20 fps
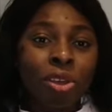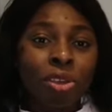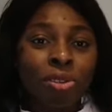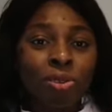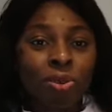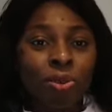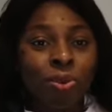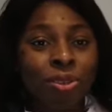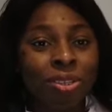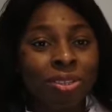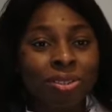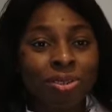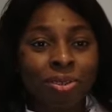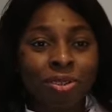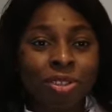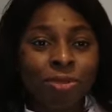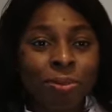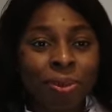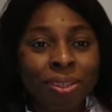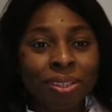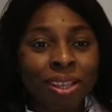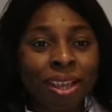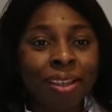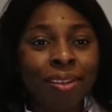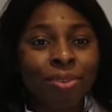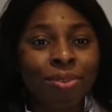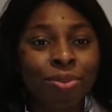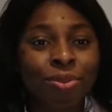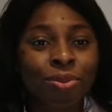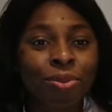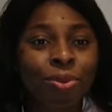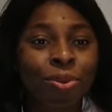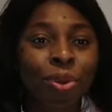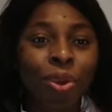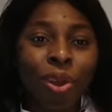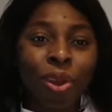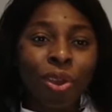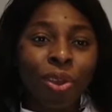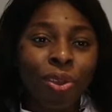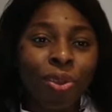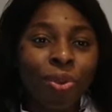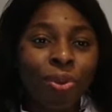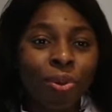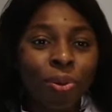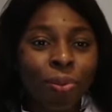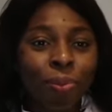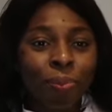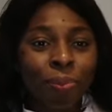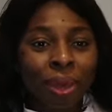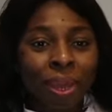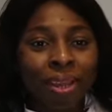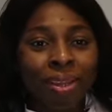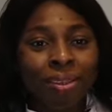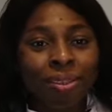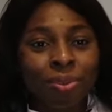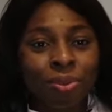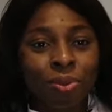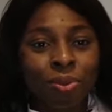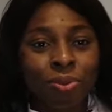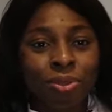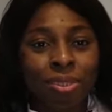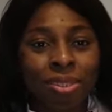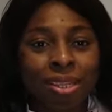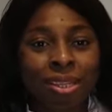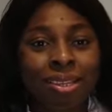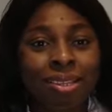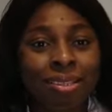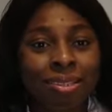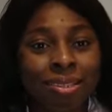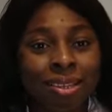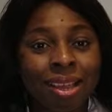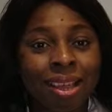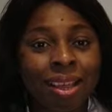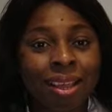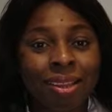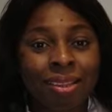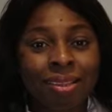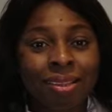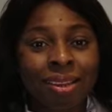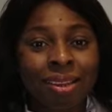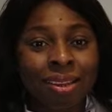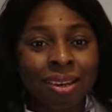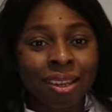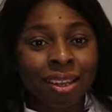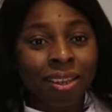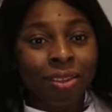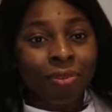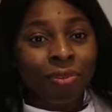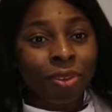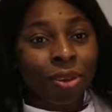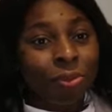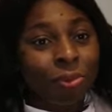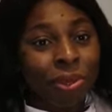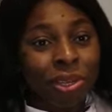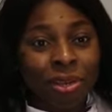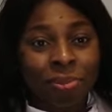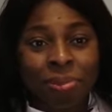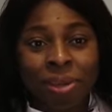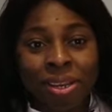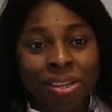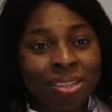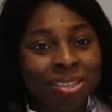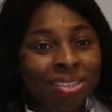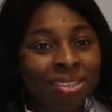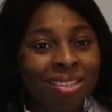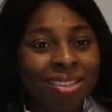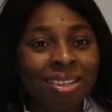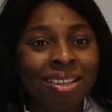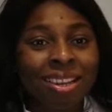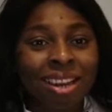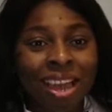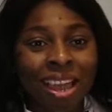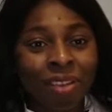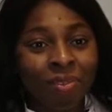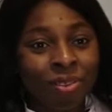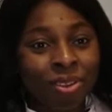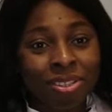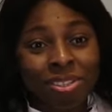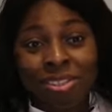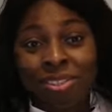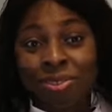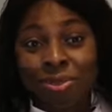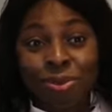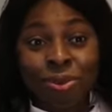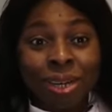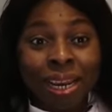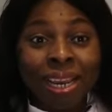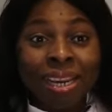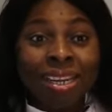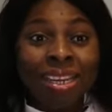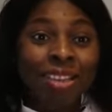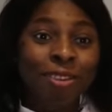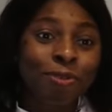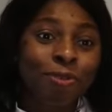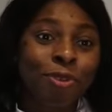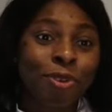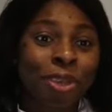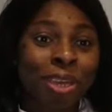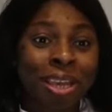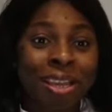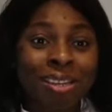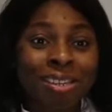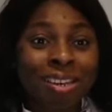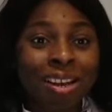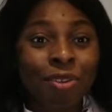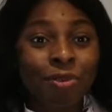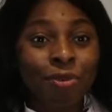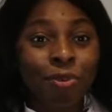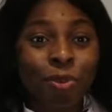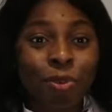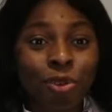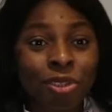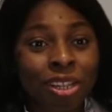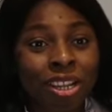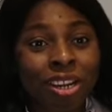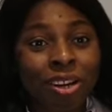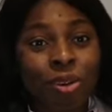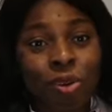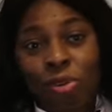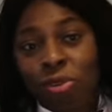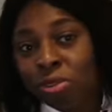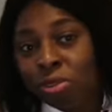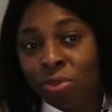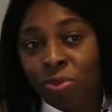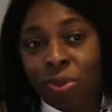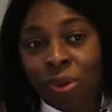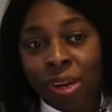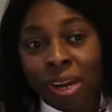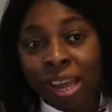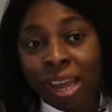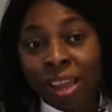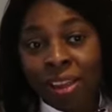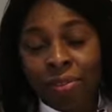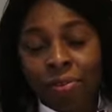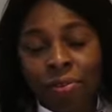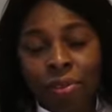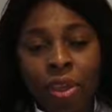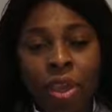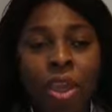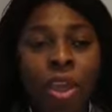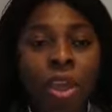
So it's just better to, buy those things and live a minimalistic life as a student if you can't afford a luxury life.